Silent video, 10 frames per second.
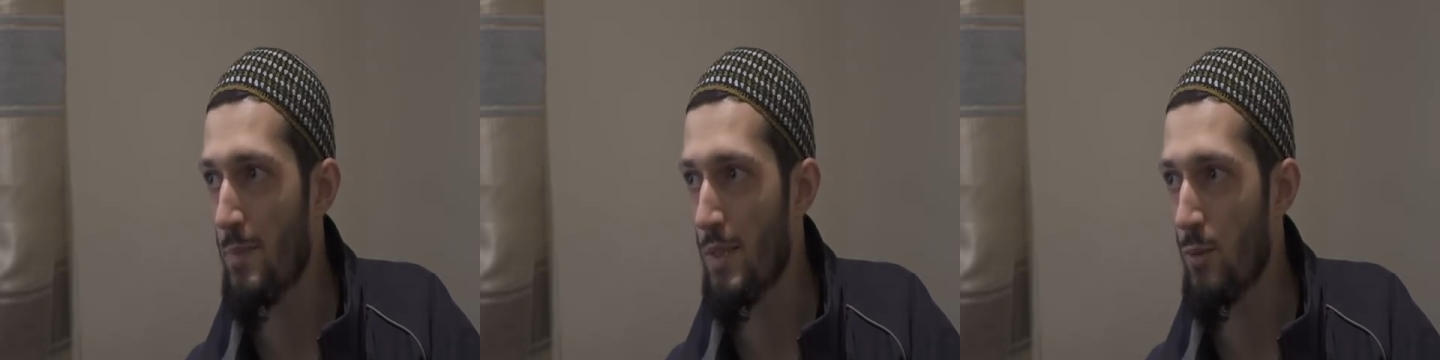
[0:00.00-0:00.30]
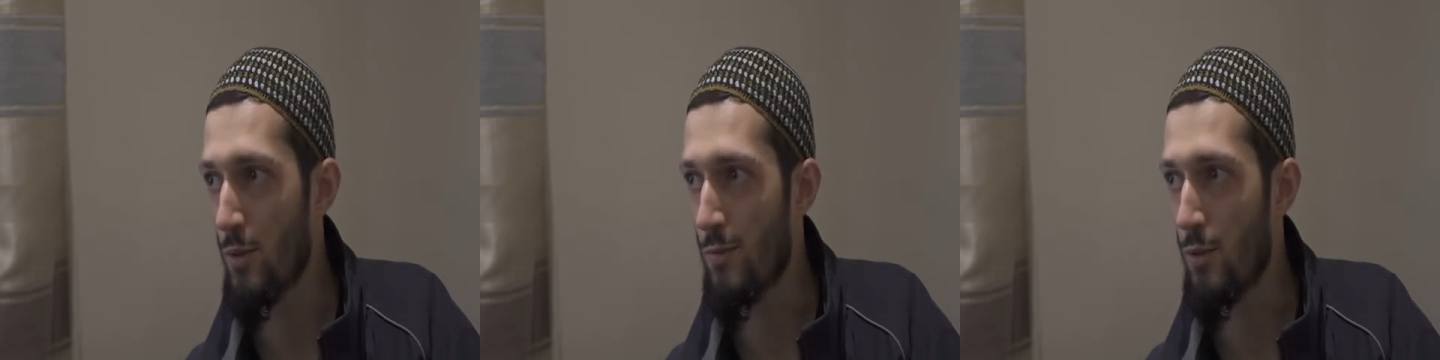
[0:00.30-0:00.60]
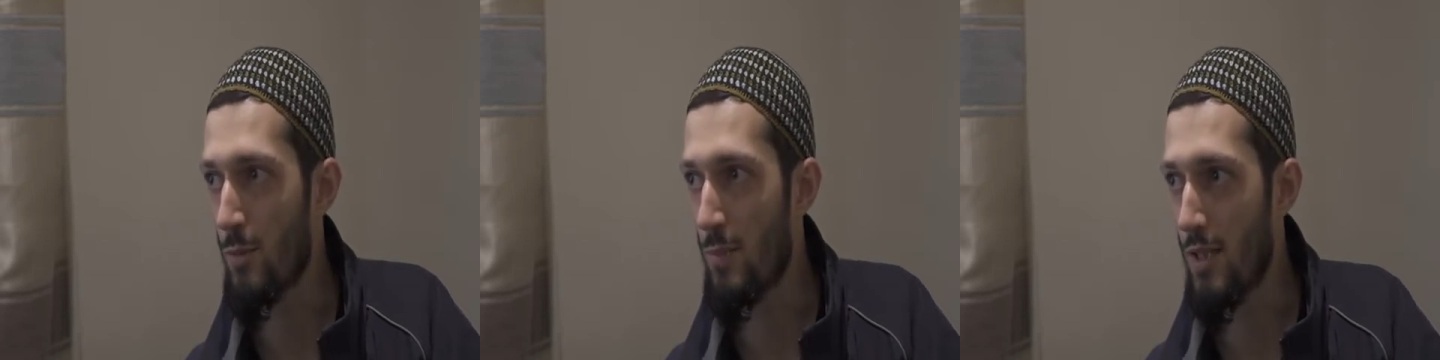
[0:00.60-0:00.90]
It was
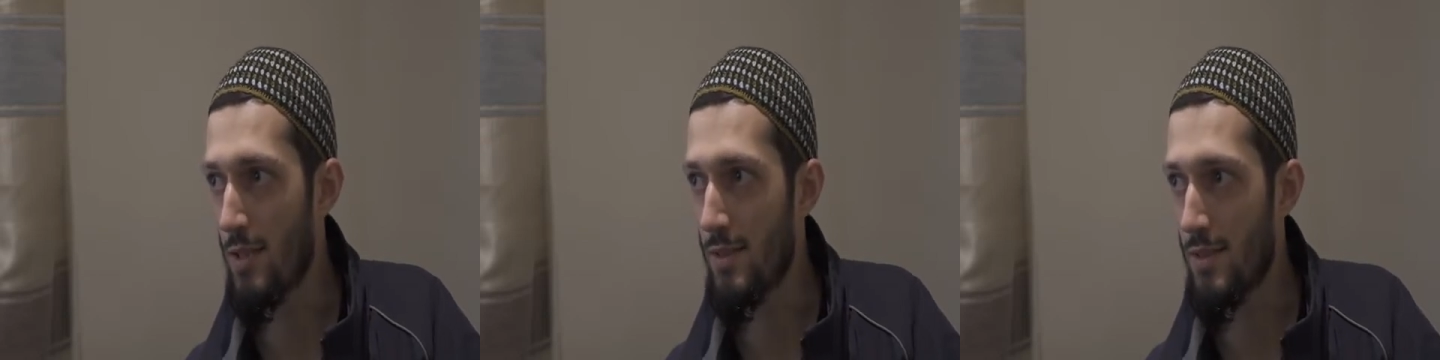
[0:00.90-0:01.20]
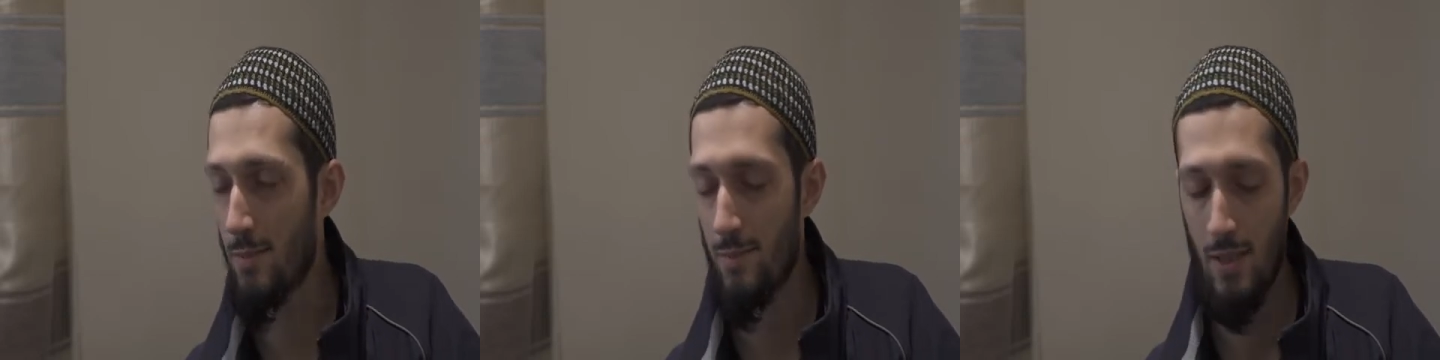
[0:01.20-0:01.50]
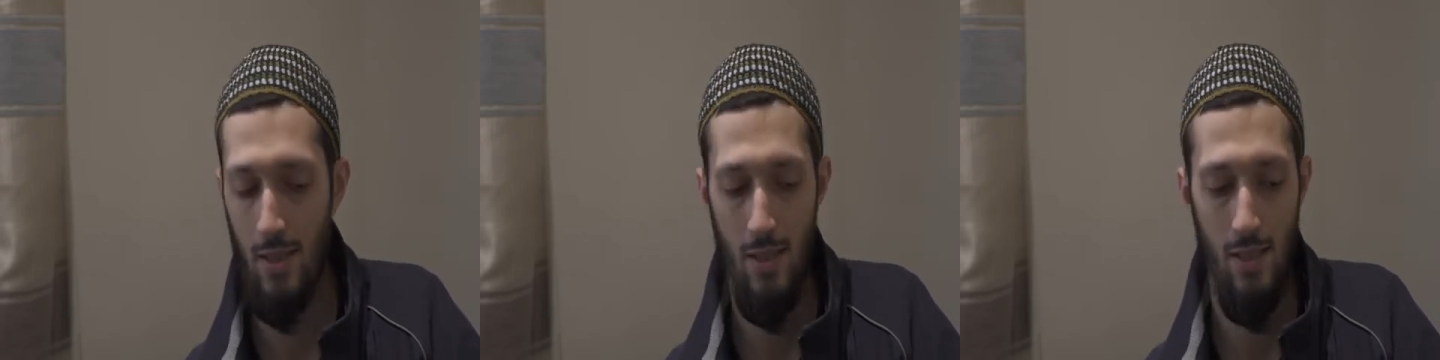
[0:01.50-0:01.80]
for parents,
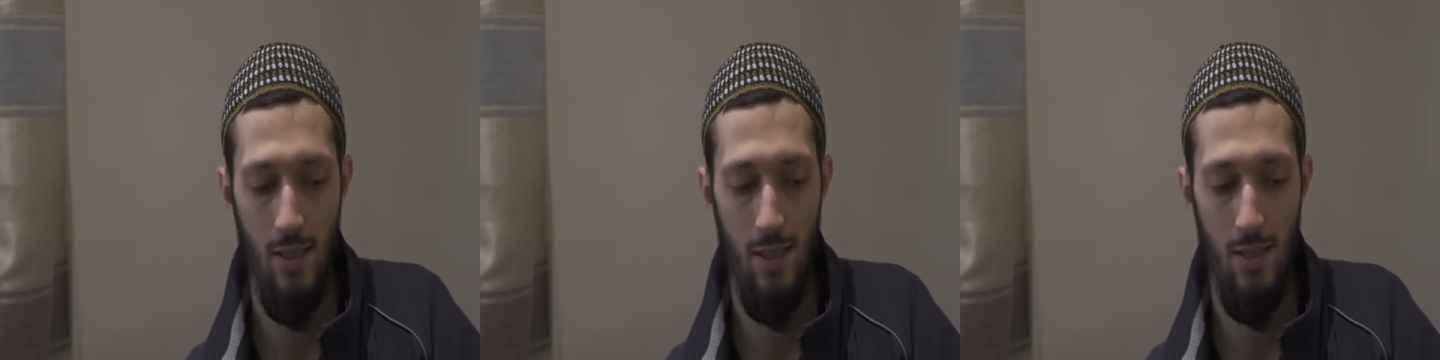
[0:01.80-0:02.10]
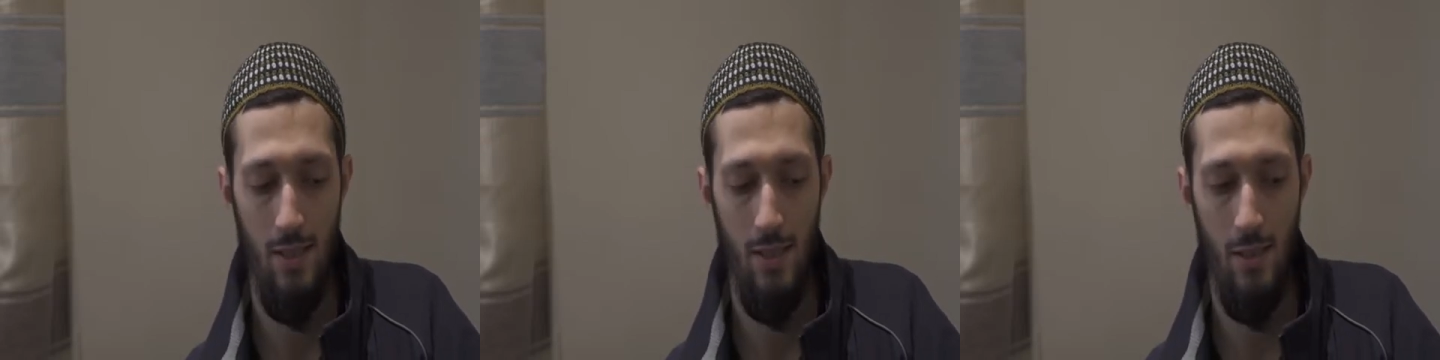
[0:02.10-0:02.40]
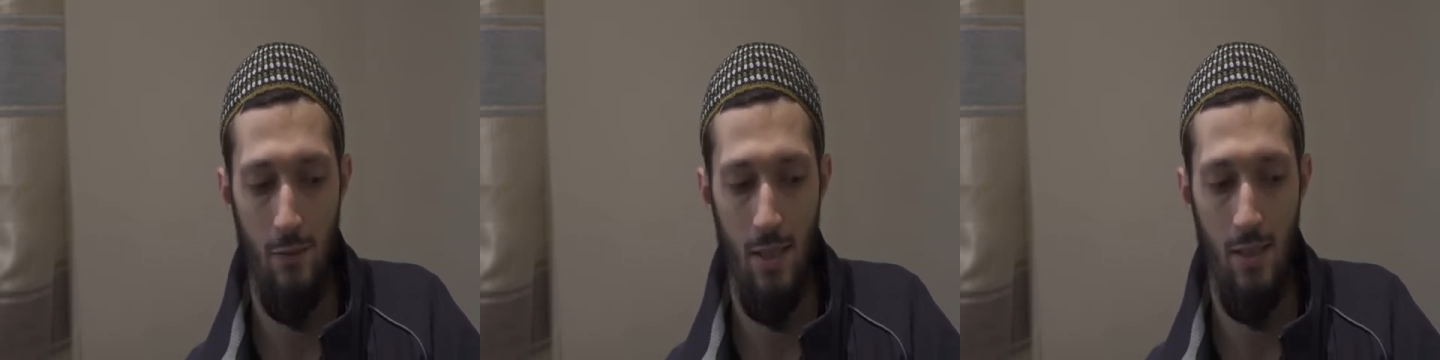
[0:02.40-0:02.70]
and then I
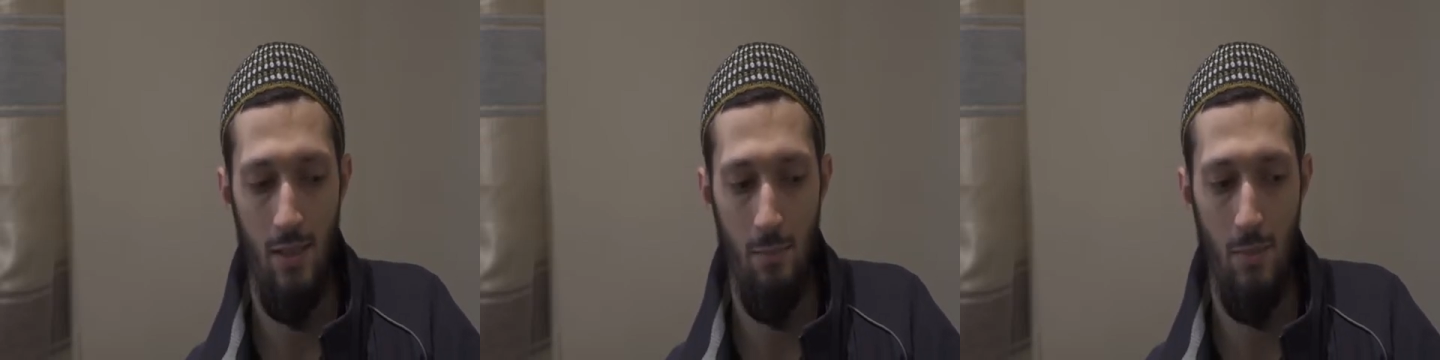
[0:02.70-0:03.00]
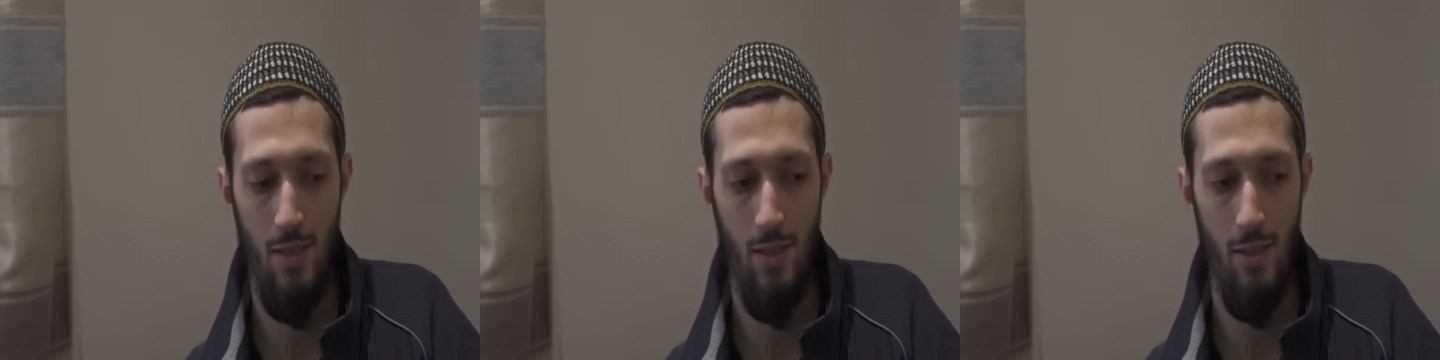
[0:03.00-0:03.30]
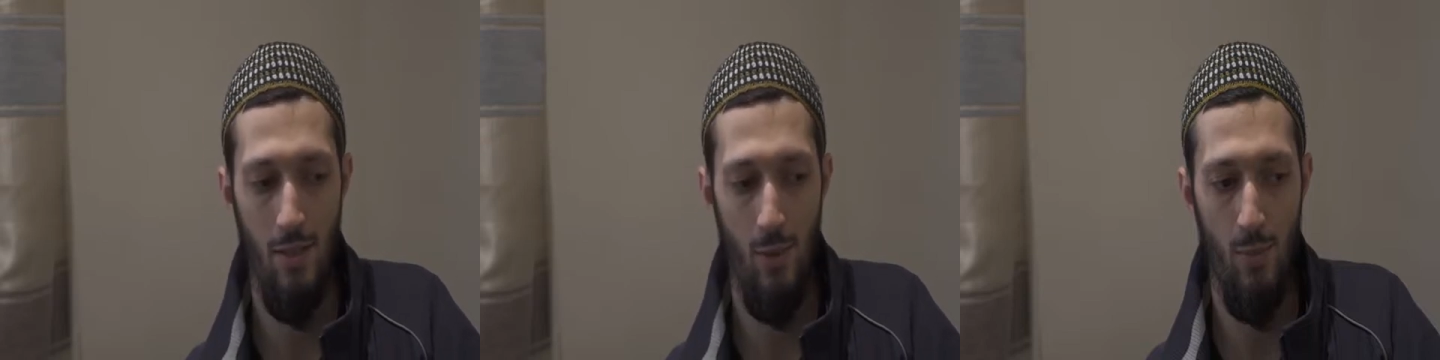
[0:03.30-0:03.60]
think in that meeting
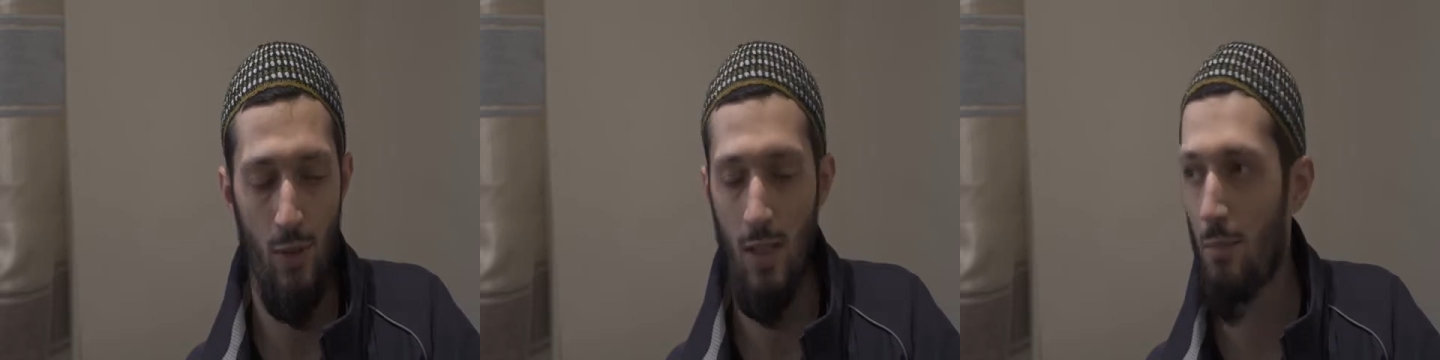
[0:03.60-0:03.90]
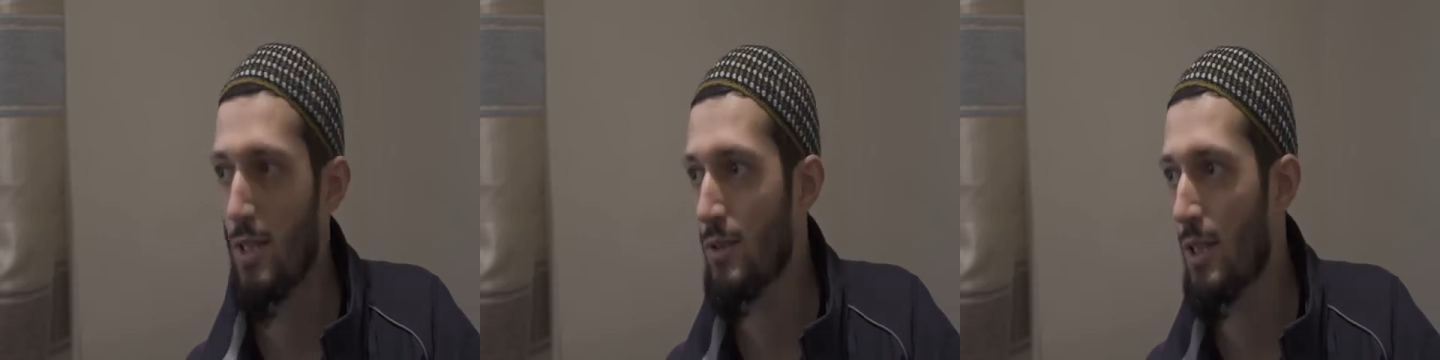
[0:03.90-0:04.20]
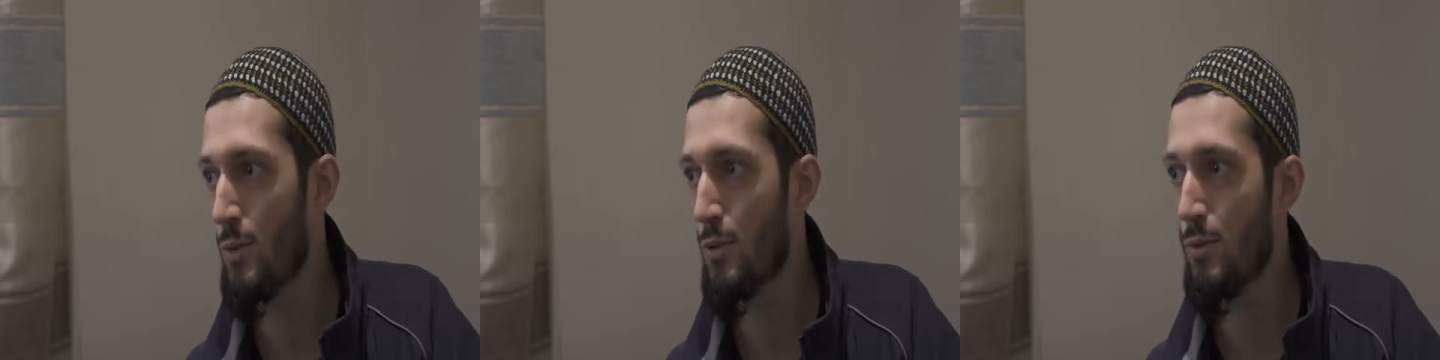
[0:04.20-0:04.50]
they spoke about
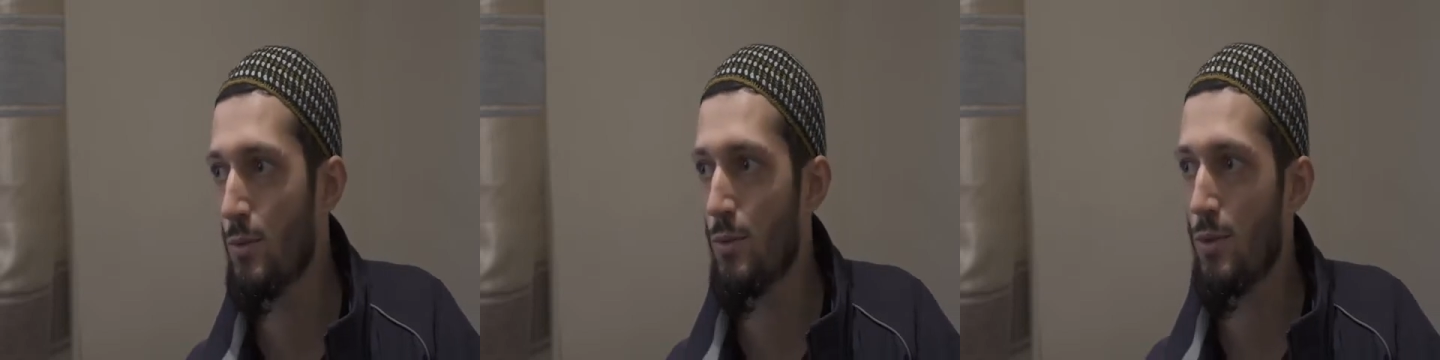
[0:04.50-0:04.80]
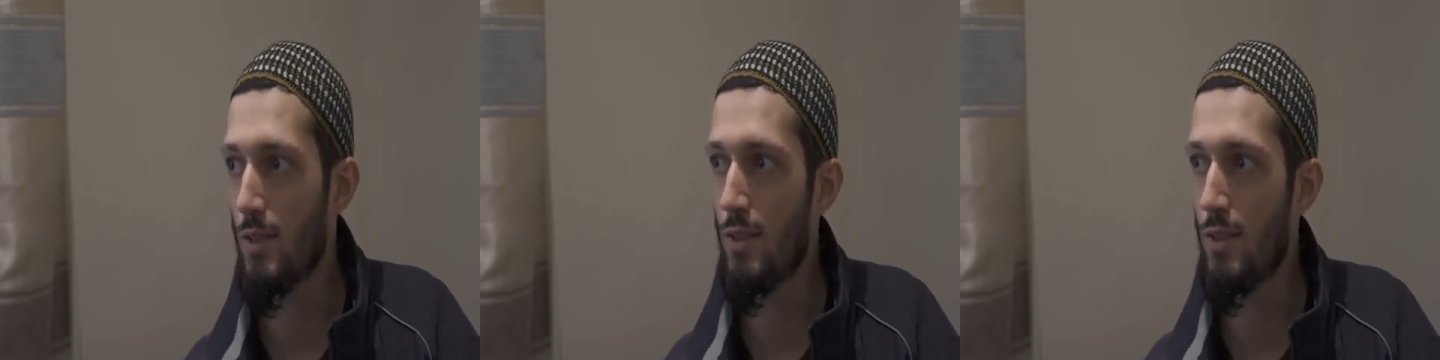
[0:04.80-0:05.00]
how to